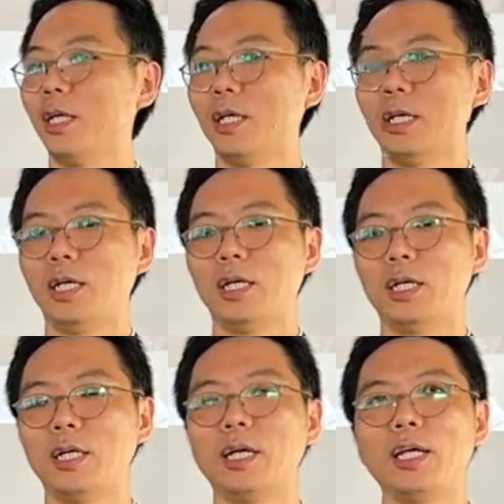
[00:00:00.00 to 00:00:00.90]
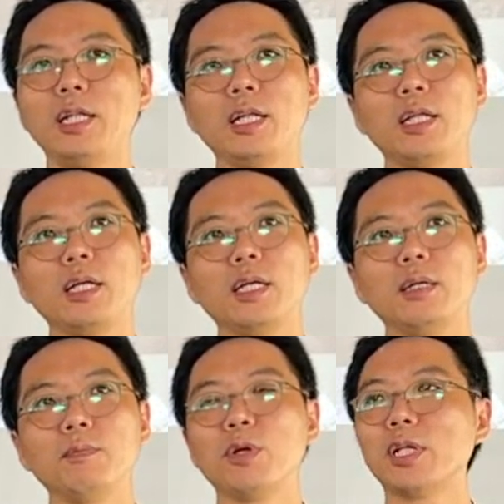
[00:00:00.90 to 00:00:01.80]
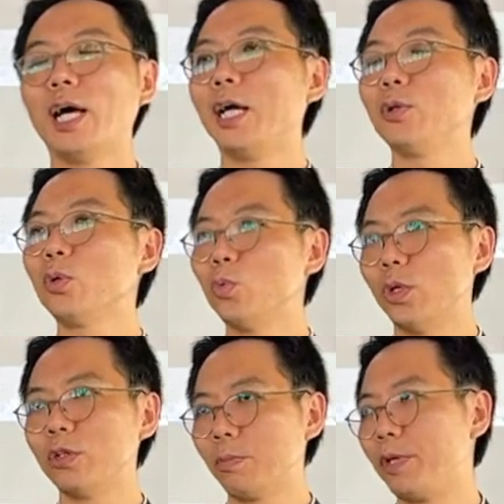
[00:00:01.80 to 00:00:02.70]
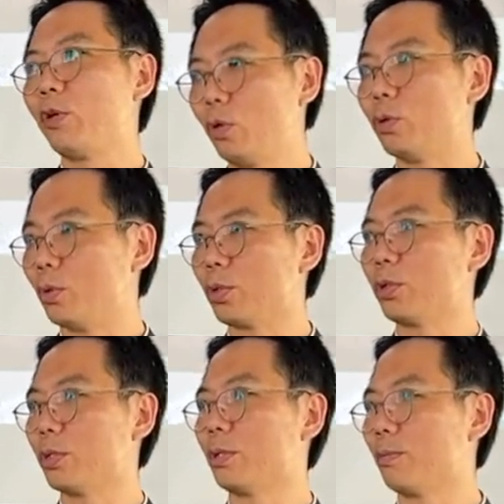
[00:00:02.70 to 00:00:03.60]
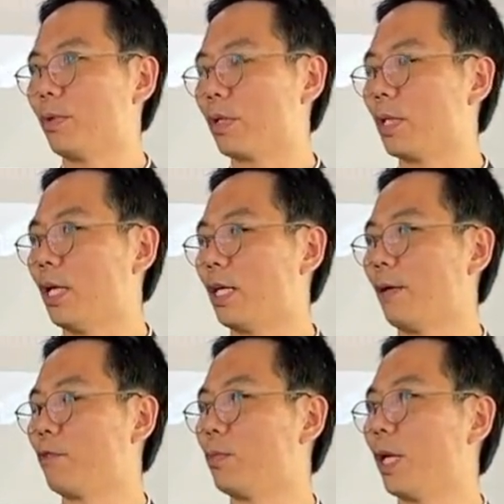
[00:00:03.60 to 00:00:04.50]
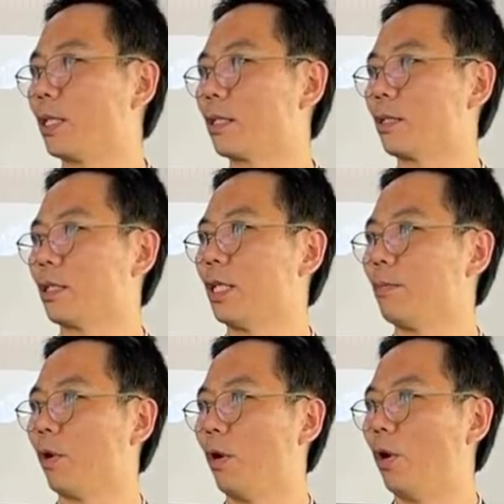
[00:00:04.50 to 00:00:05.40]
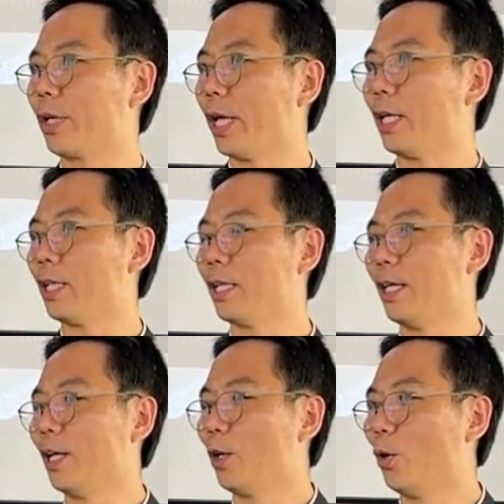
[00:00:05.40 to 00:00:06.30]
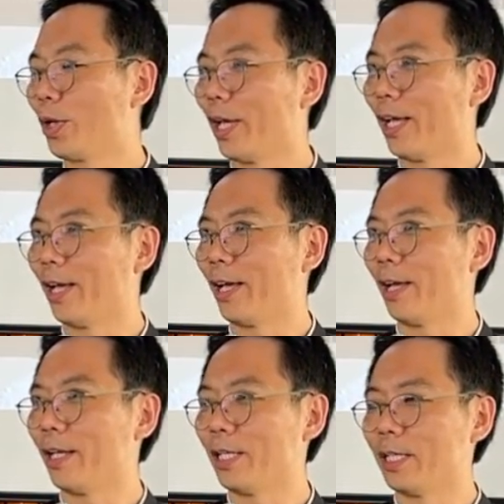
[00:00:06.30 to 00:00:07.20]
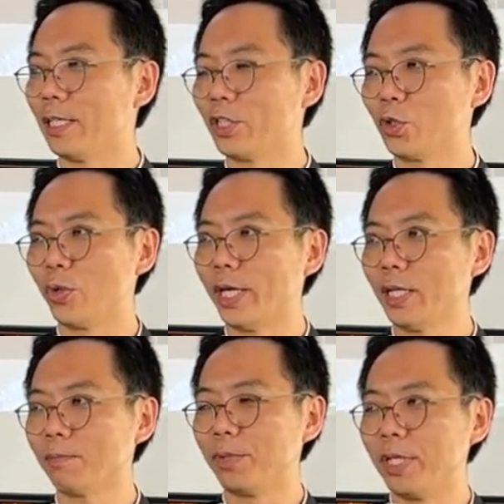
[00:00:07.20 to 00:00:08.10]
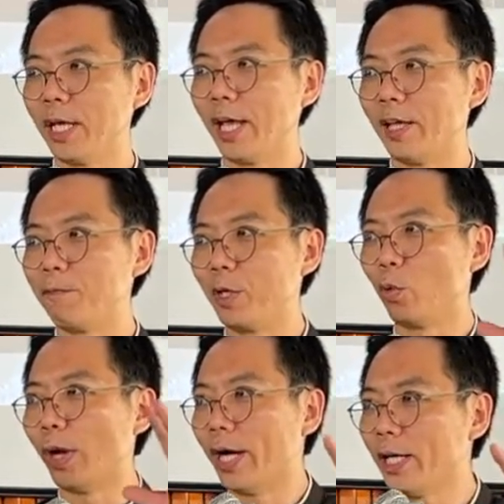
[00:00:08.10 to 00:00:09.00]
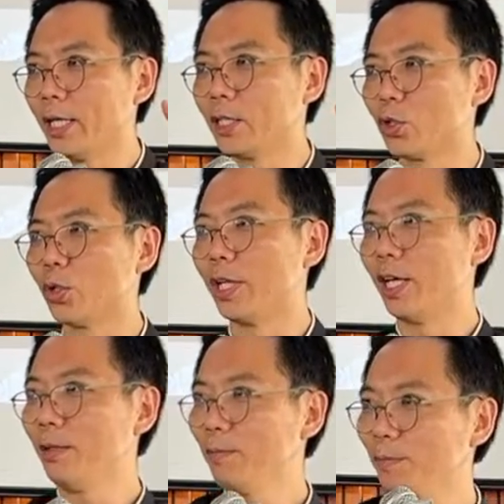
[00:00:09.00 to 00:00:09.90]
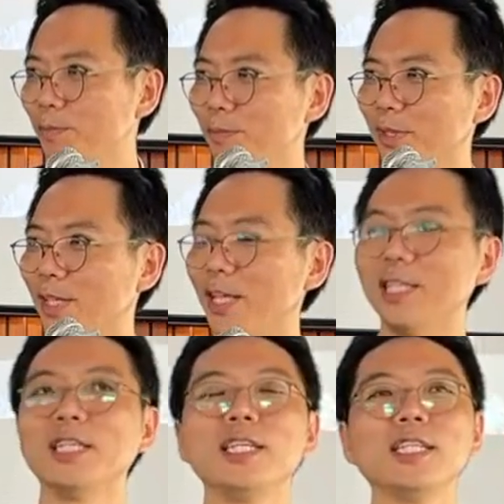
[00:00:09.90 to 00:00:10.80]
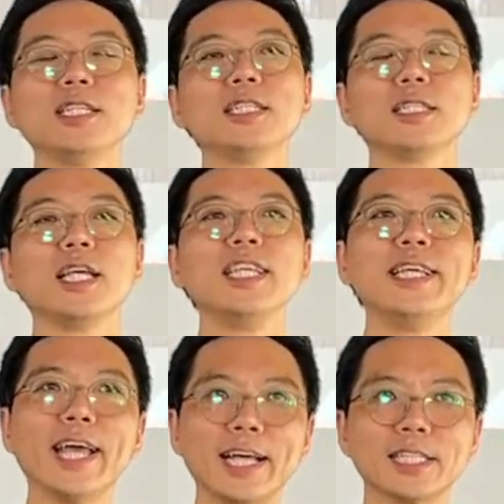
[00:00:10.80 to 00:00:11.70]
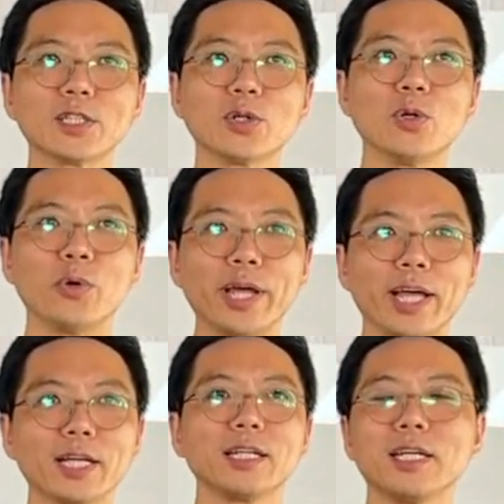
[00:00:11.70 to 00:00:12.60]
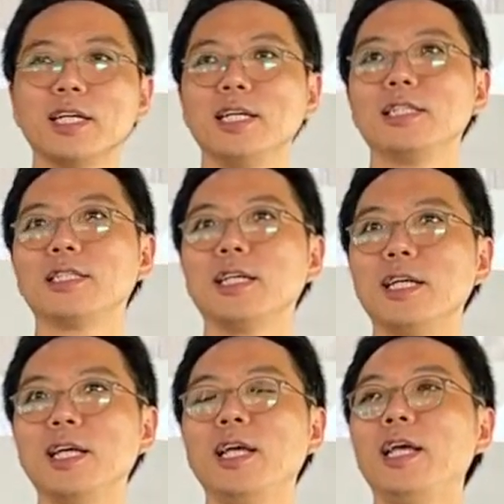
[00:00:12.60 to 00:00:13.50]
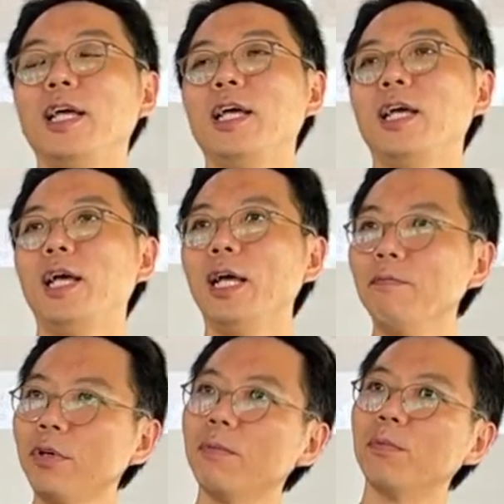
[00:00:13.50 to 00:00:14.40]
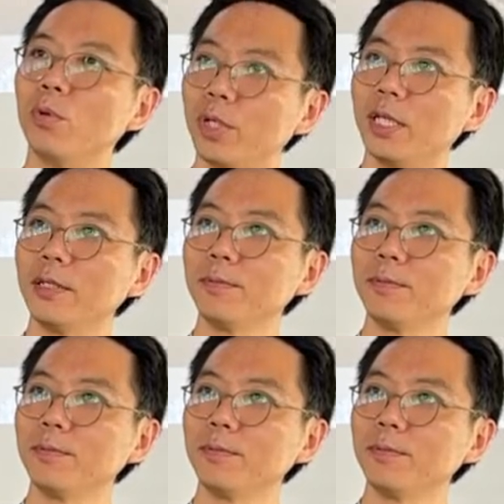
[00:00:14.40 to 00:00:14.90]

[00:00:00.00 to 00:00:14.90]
And then, but I don't want to be rude, but I have to be asked him again, okay, is it right, B-A-B-Y, it's your name? And he said, yes, correct. I said, every morning